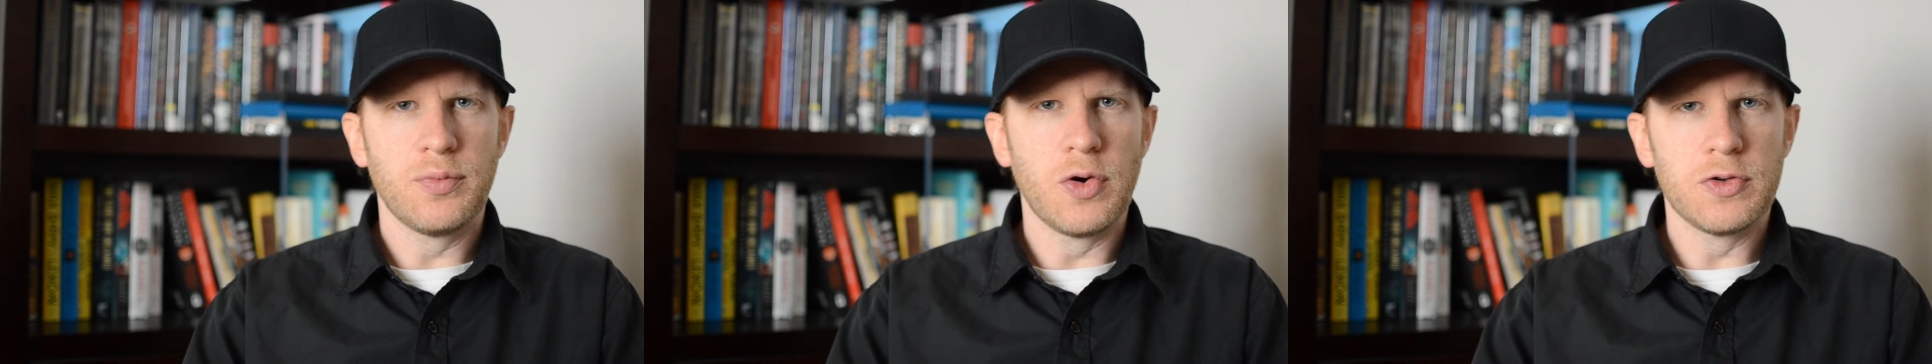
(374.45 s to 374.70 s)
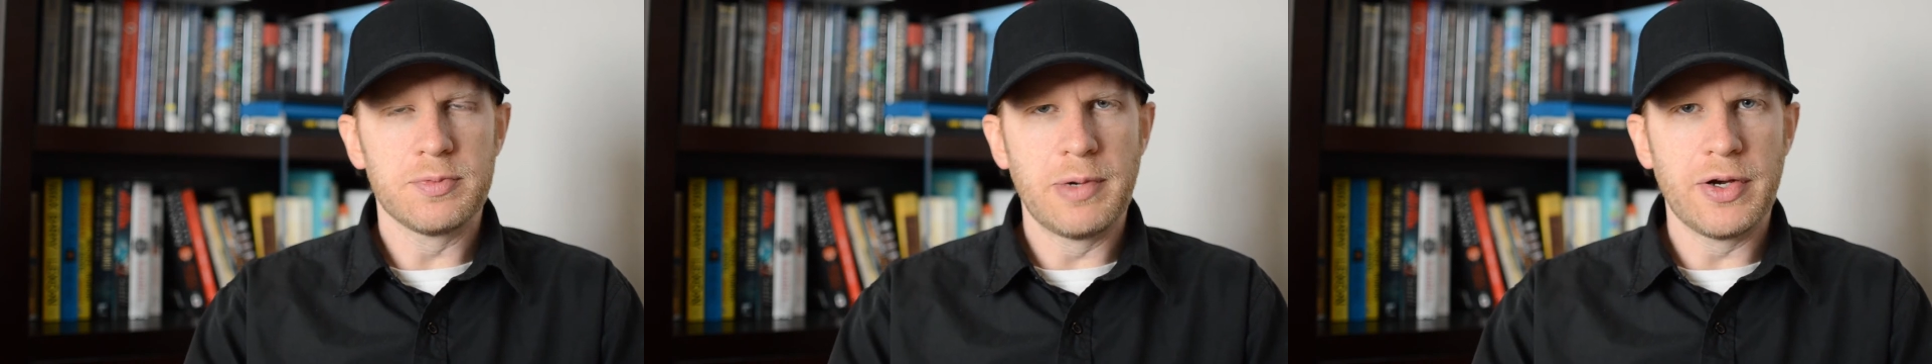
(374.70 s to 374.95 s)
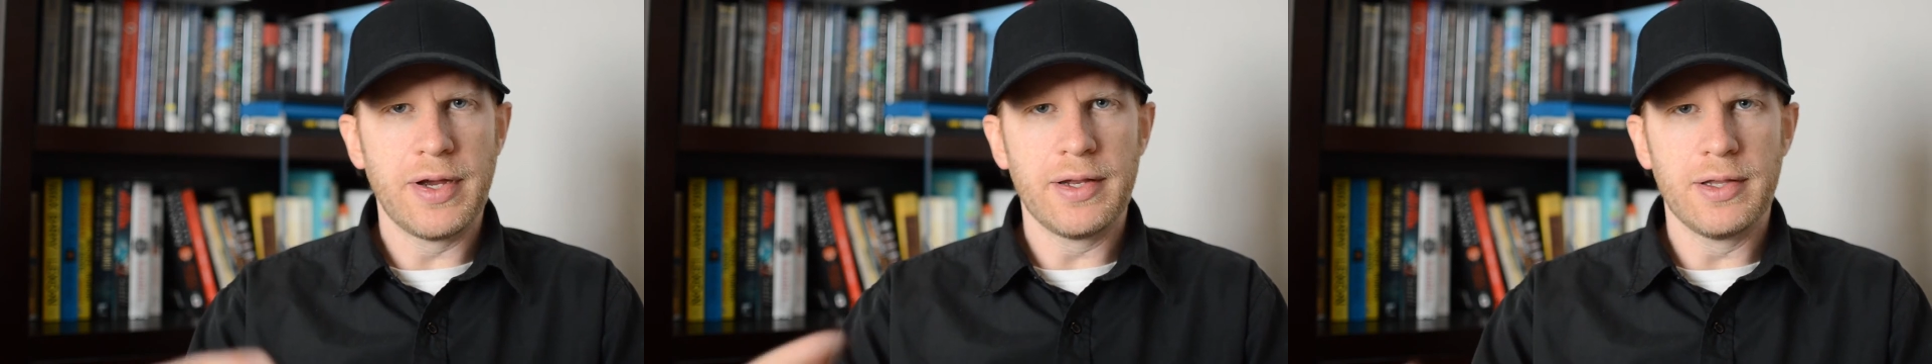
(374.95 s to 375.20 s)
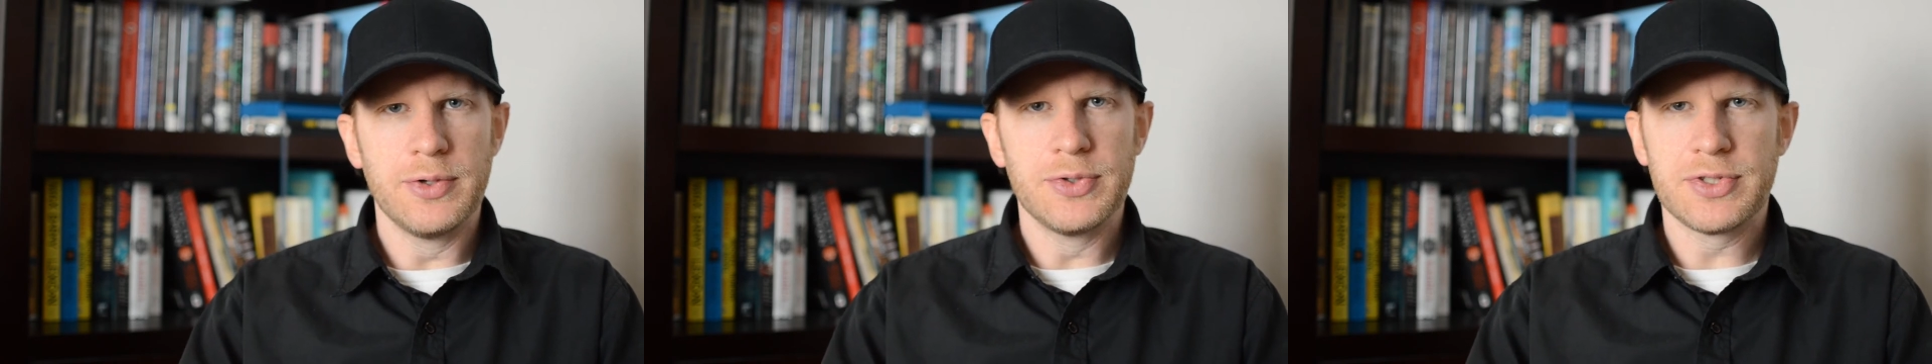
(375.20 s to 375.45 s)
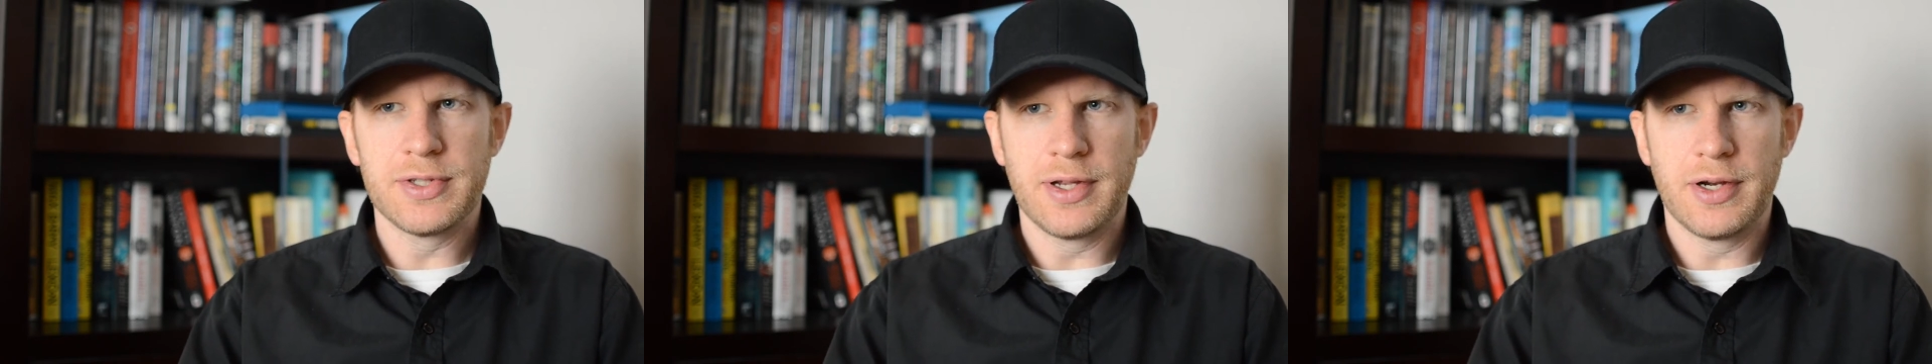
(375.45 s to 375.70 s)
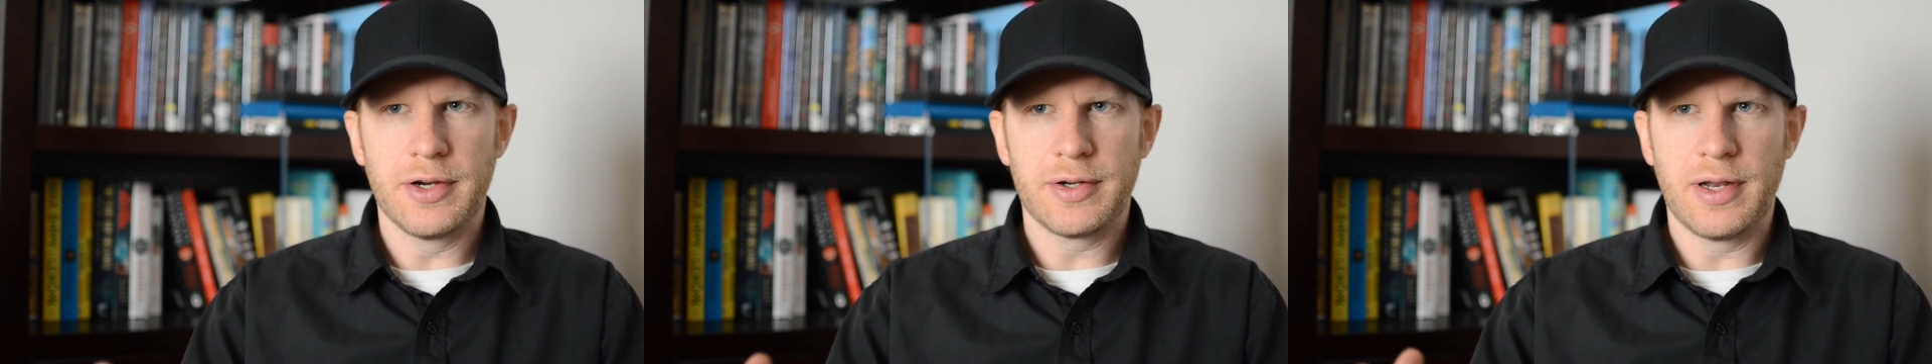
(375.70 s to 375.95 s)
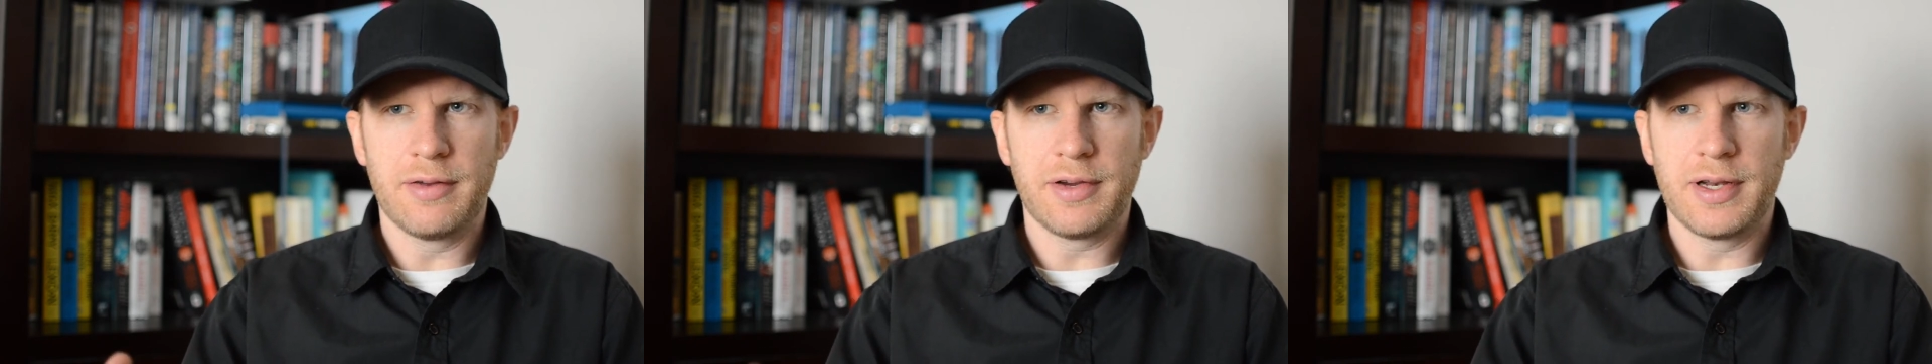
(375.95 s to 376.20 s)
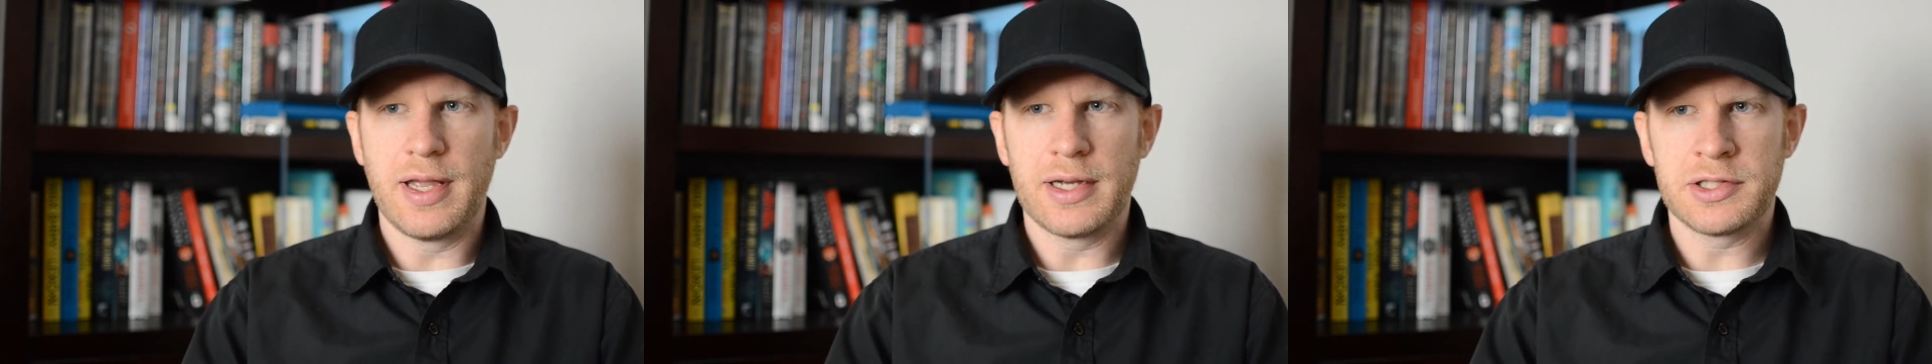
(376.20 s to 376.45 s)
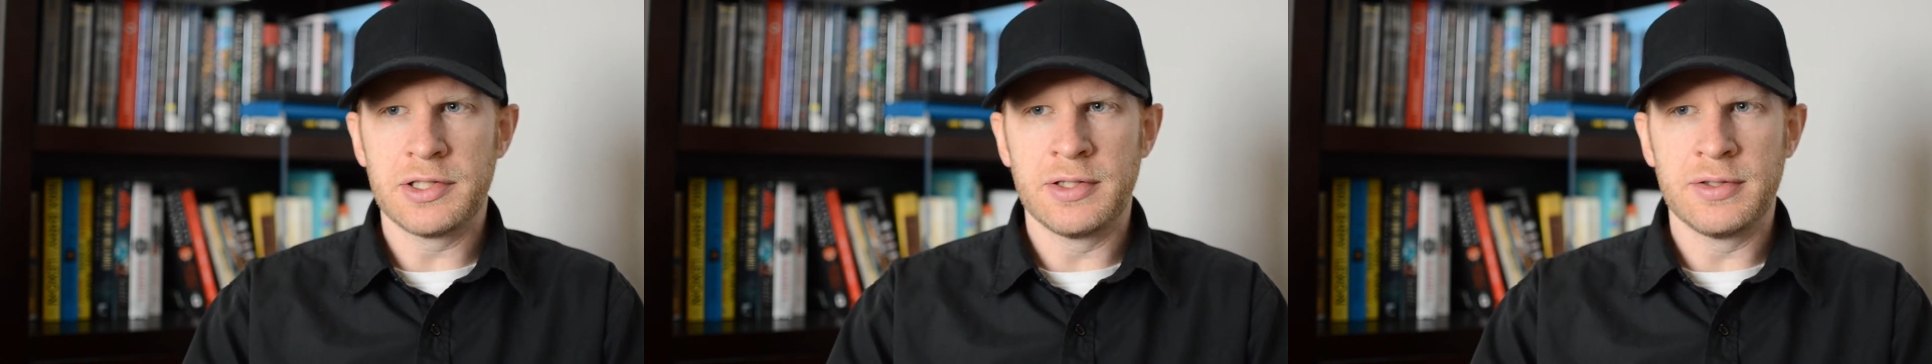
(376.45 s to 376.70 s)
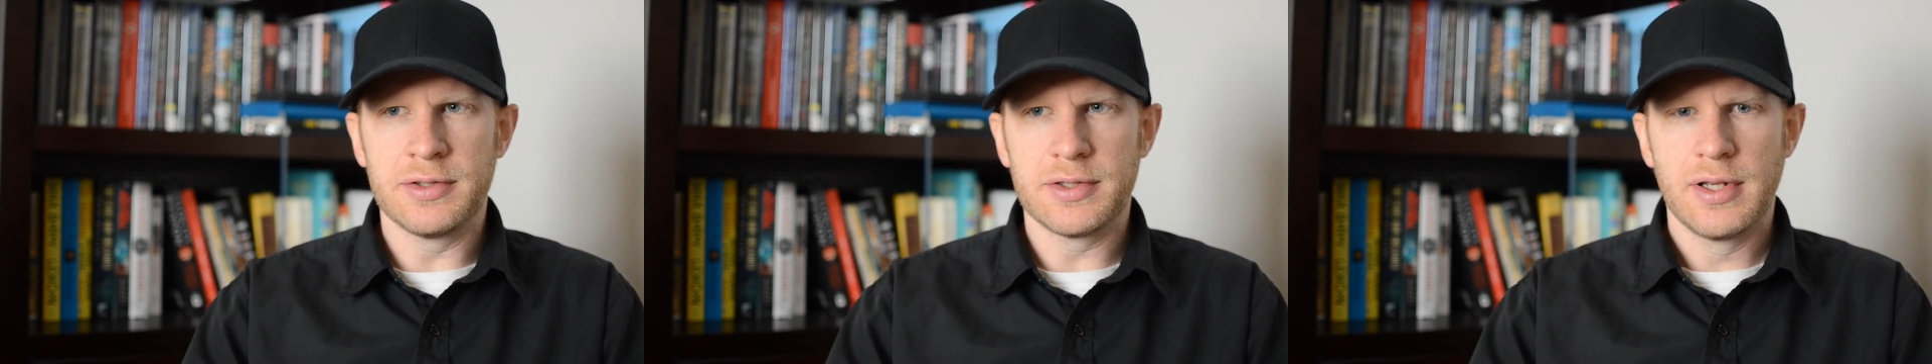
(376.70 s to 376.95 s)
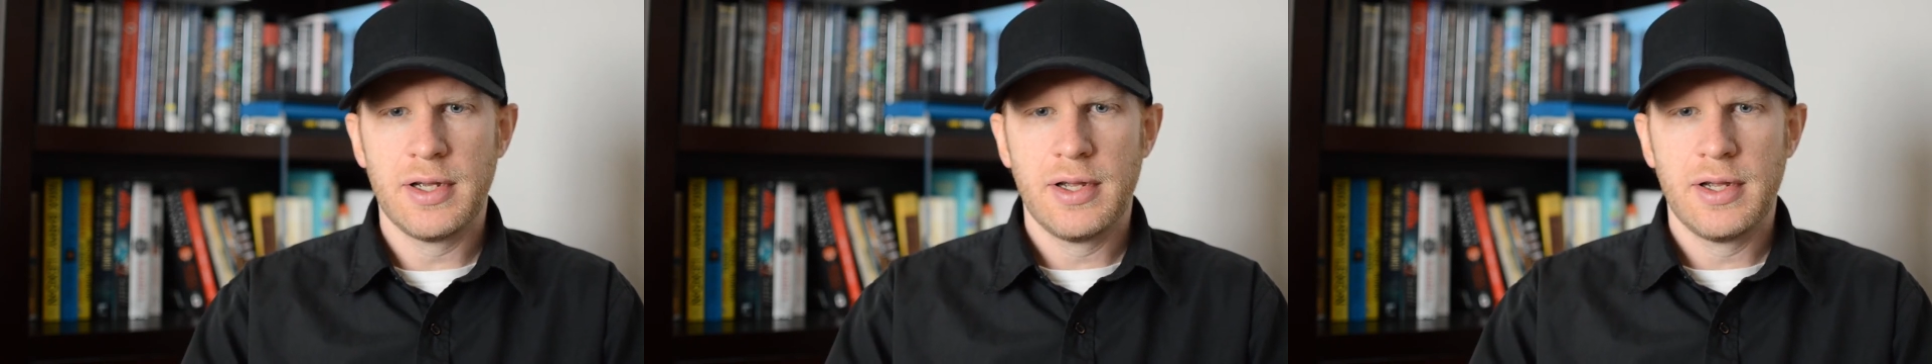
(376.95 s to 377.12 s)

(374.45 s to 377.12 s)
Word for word: Rosemary and Luce and their kind of connections.